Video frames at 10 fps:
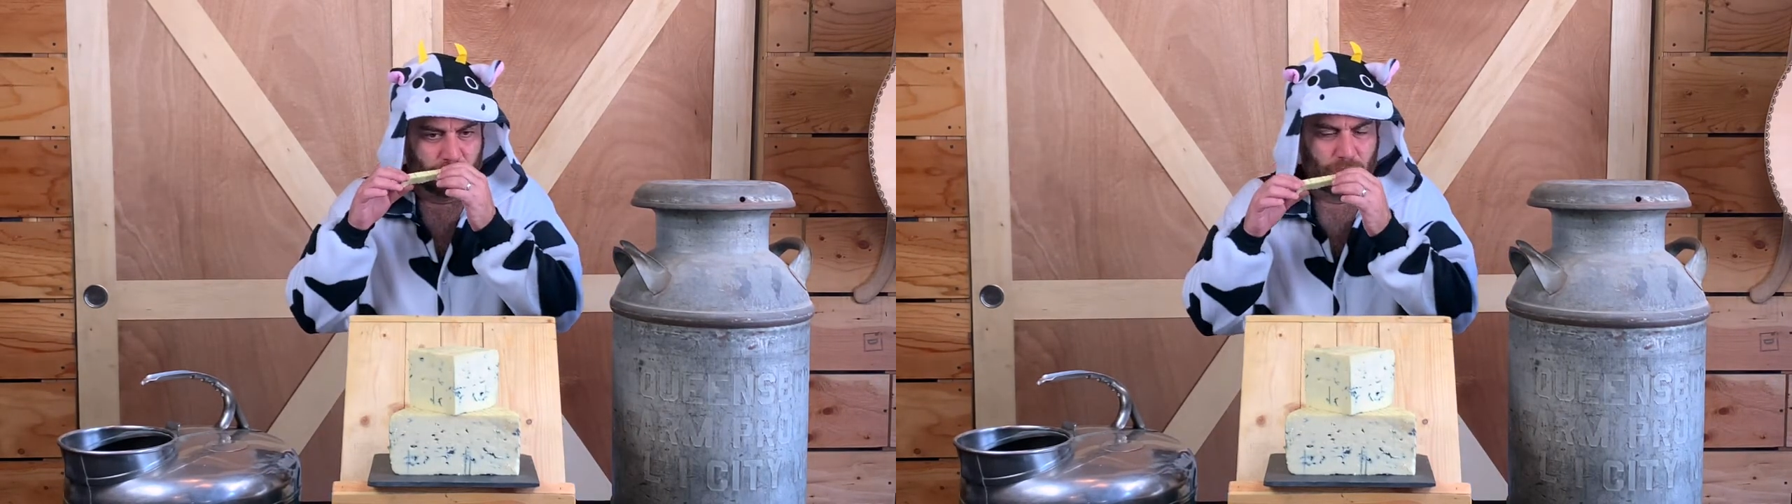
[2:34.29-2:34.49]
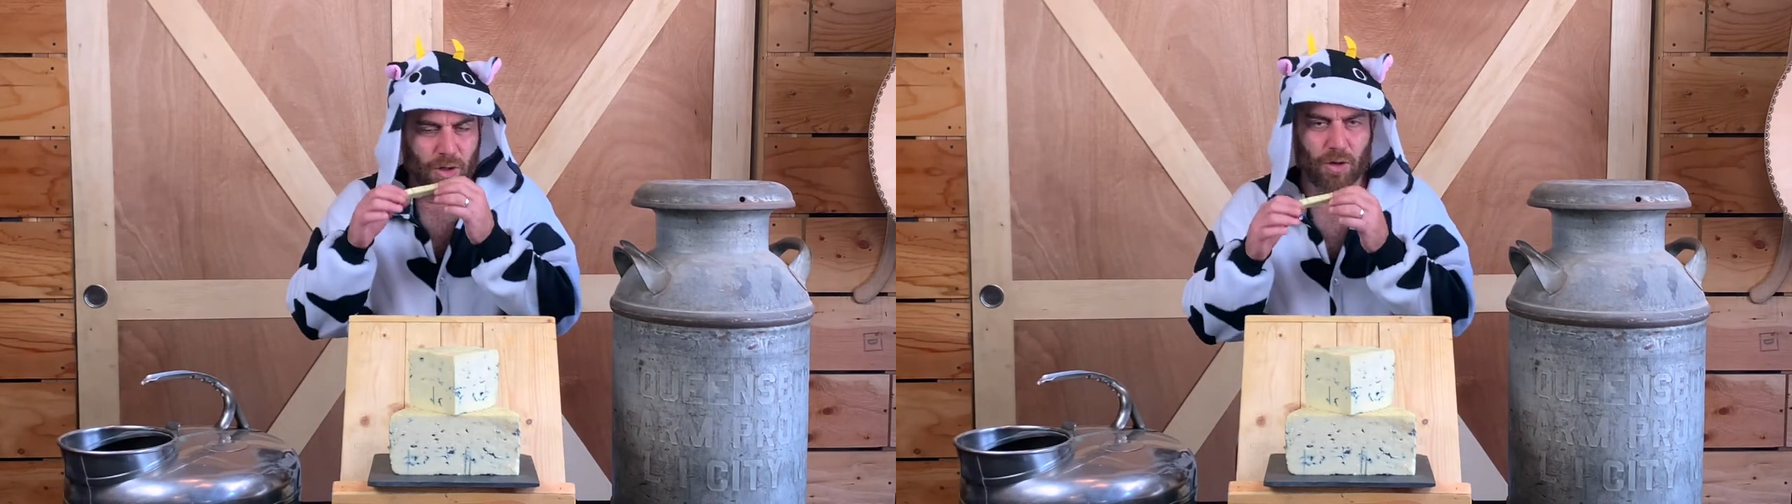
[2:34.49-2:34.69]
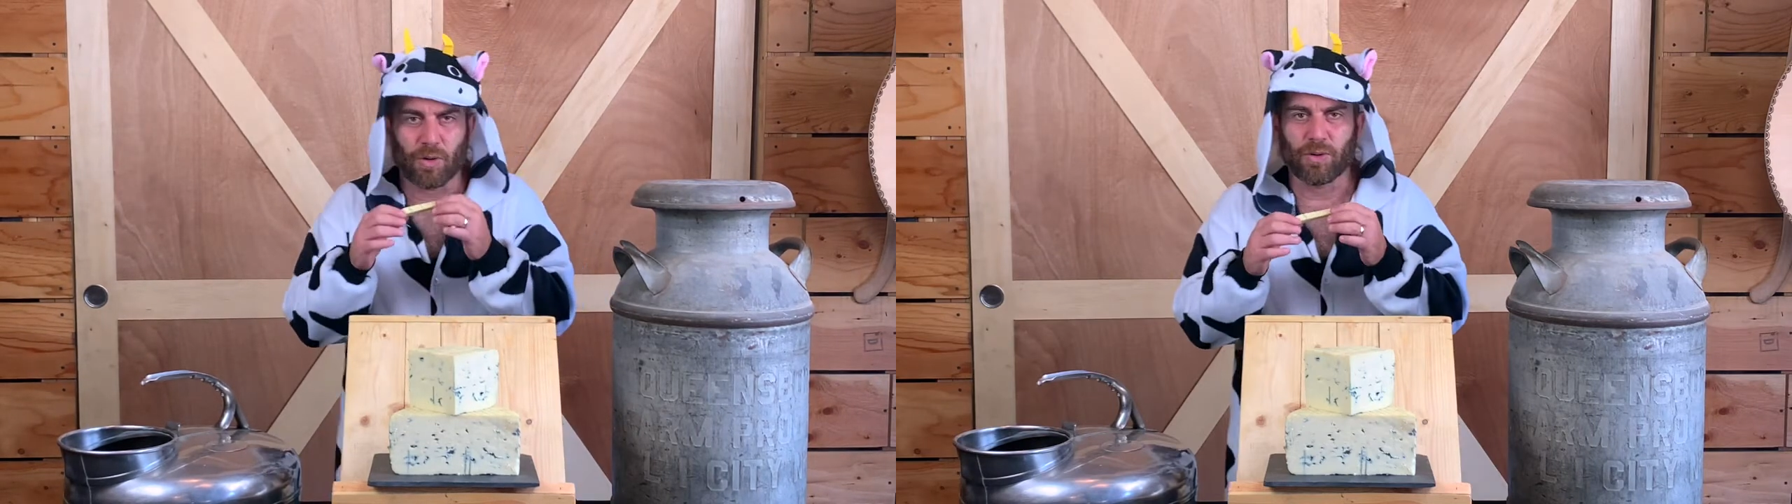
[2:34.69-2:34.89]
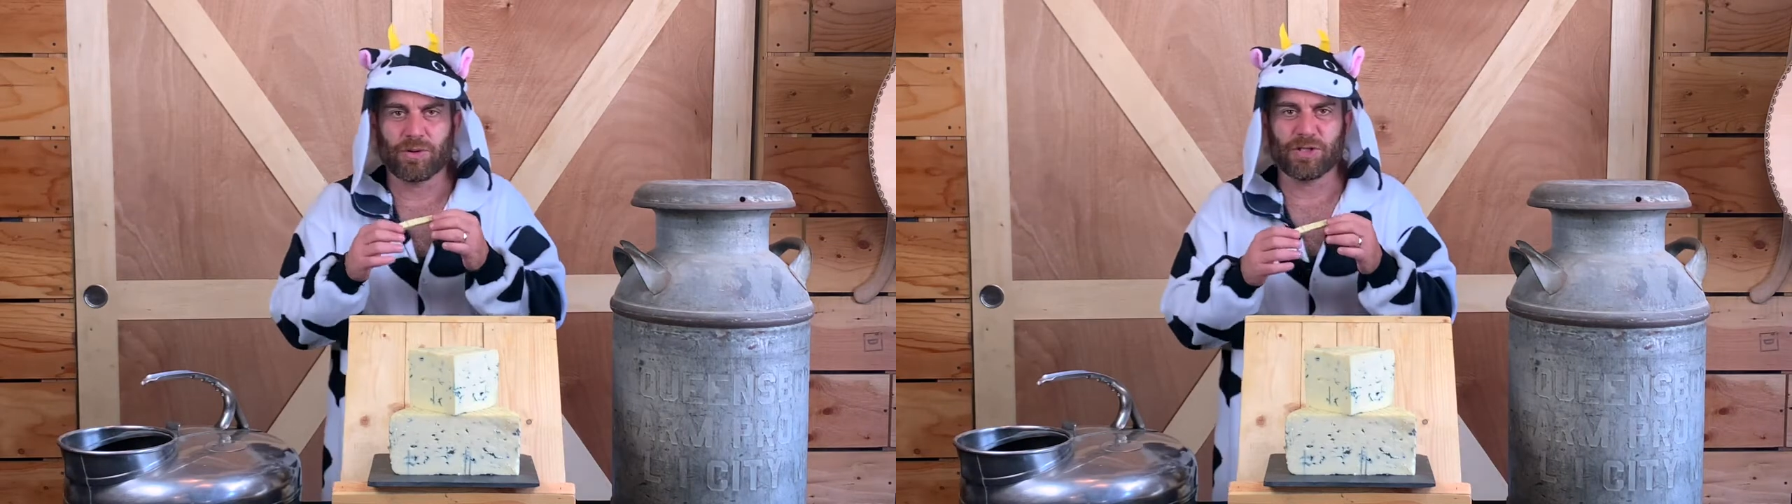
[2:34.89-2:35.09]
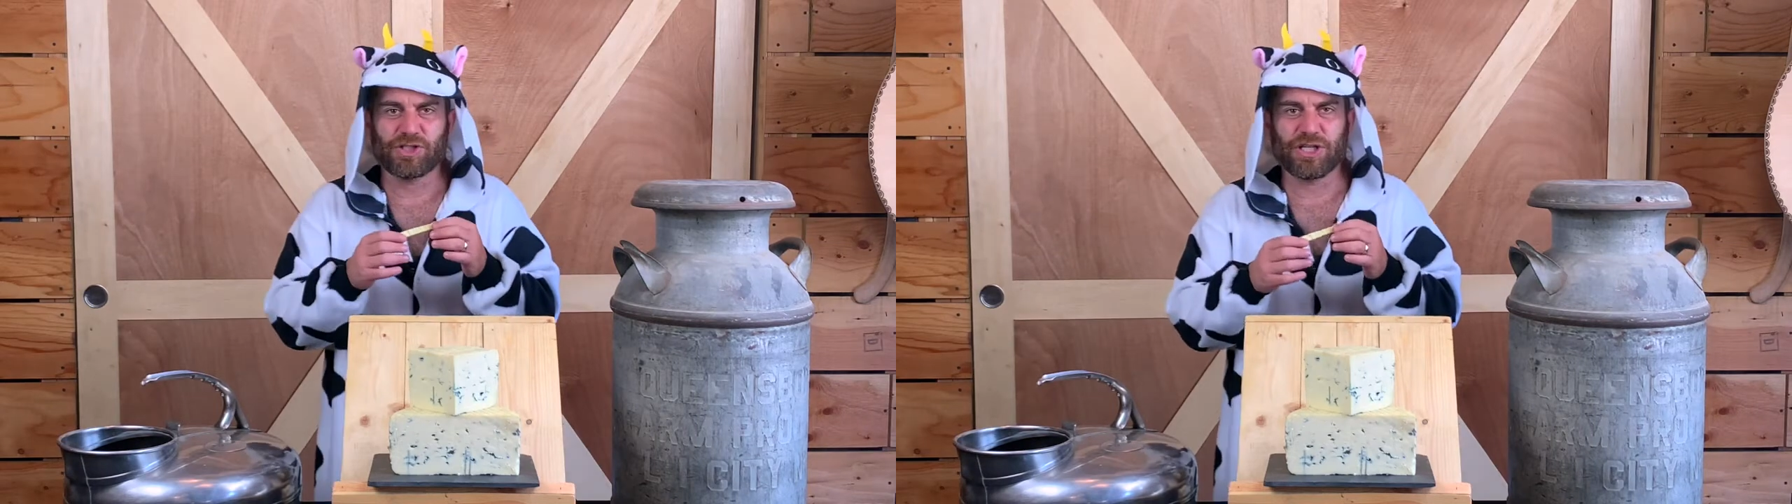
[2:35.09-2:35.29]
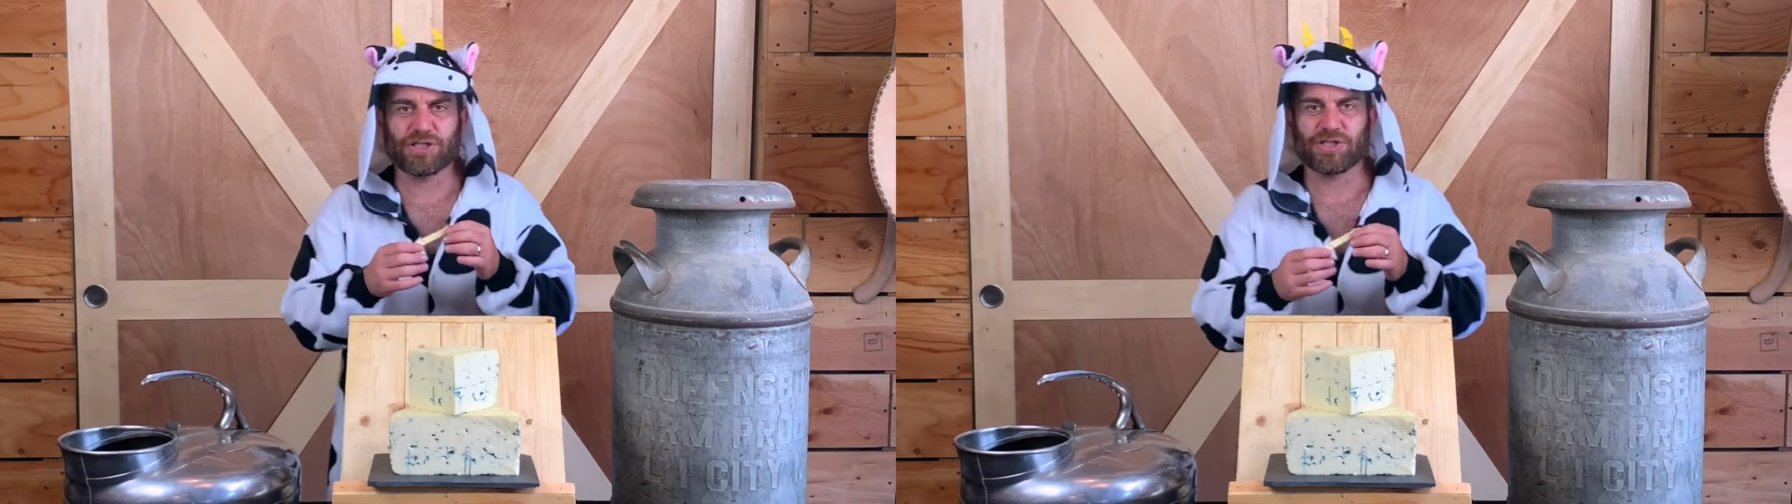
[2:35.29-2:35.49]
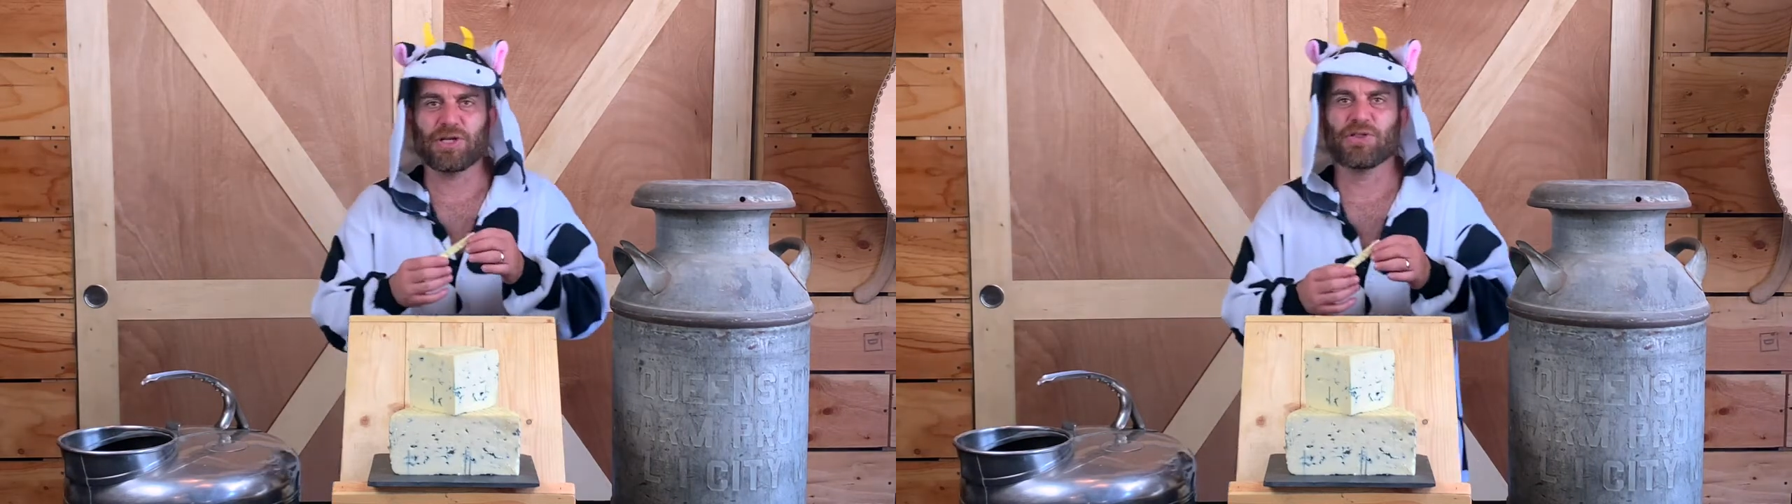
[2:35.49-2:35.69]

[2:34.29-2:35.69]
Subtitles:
Oh, the cheese,